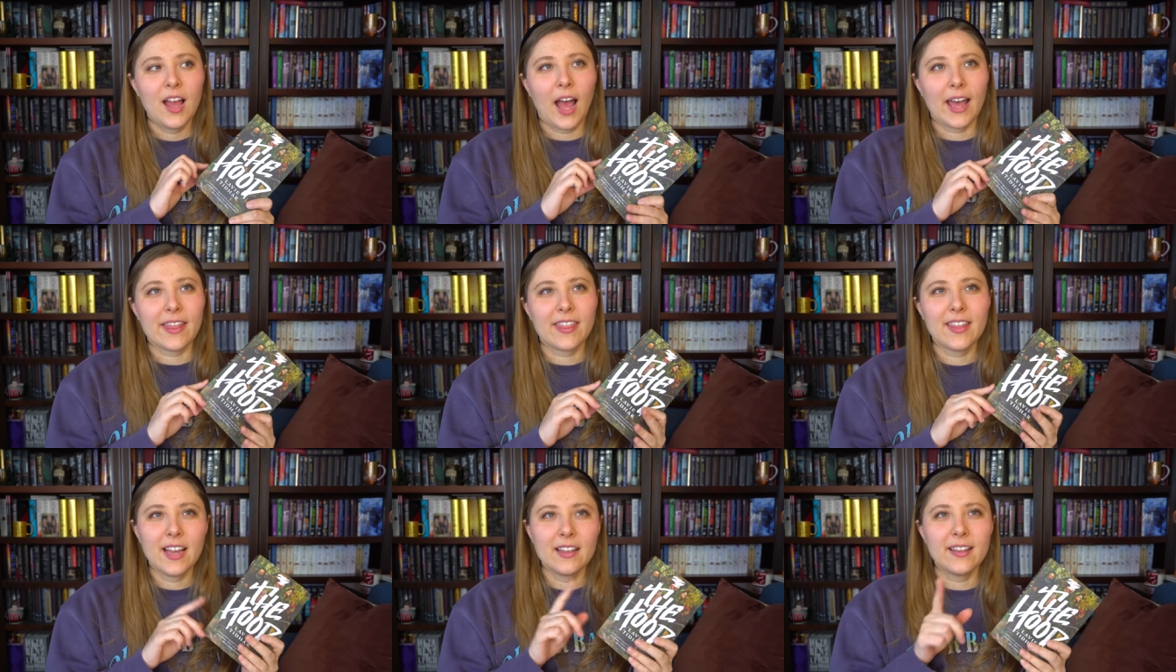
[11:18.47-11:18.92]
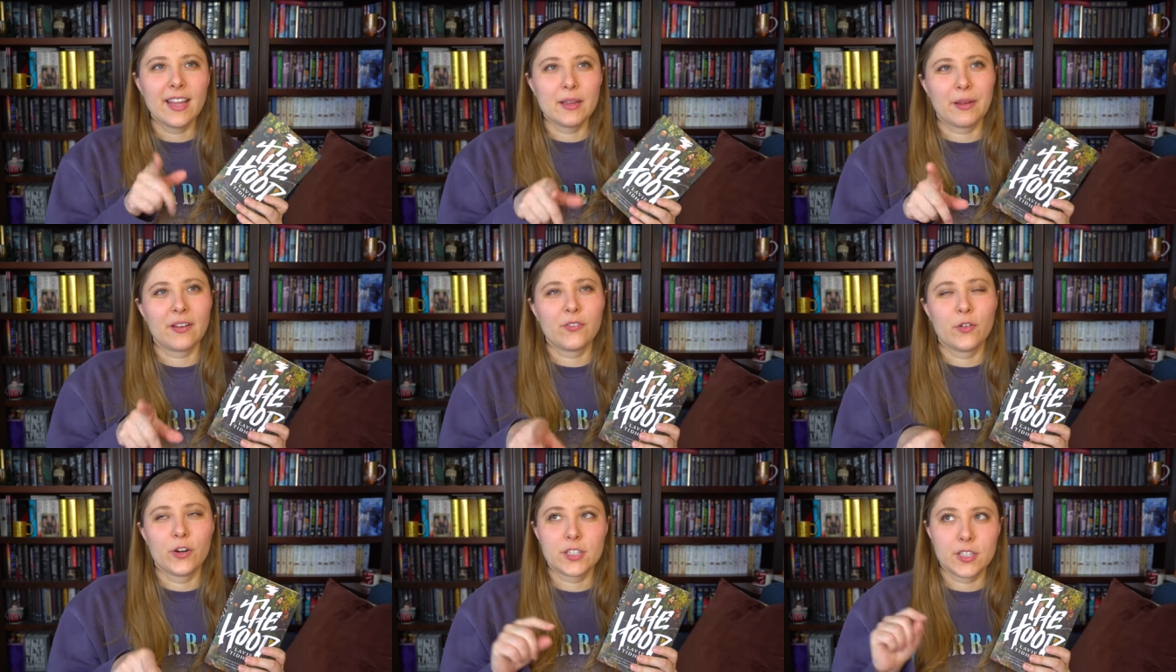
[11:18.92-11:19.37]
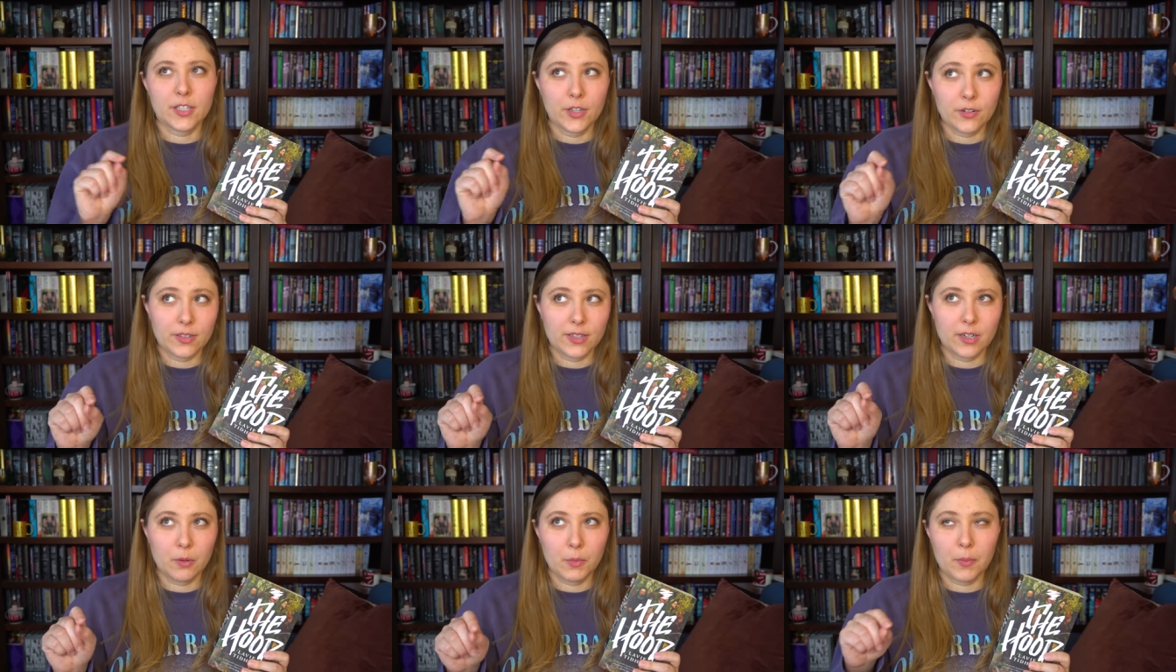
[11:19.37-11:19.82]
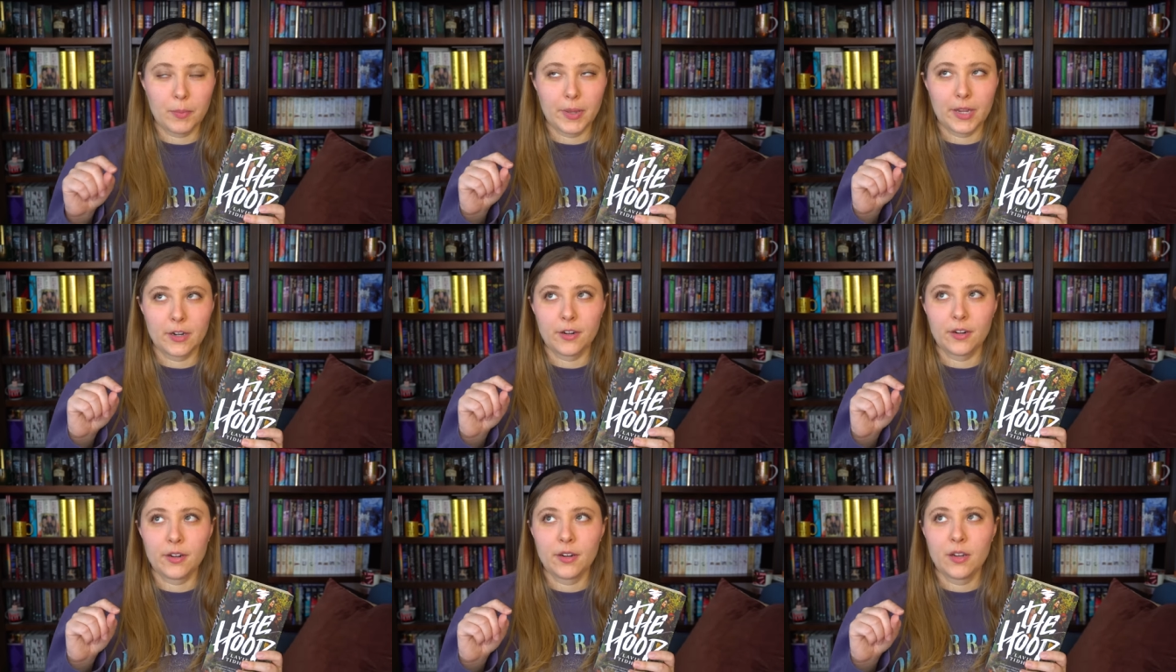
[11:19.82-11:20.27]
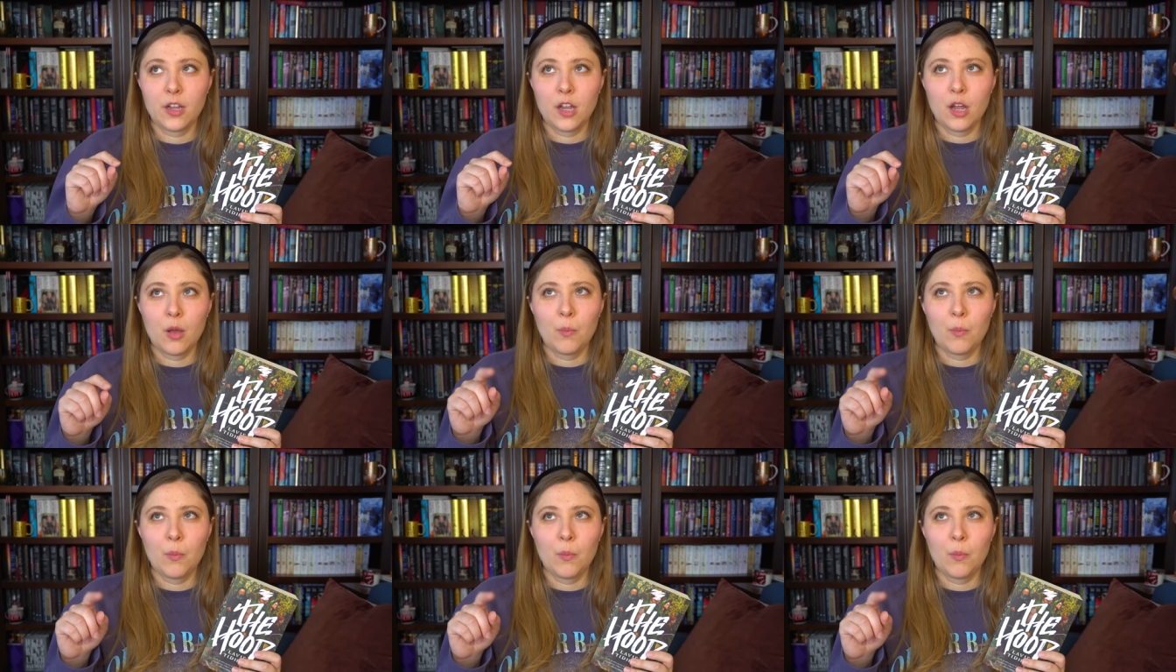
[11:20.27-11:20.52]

I think I like By Force Alone a little bit better.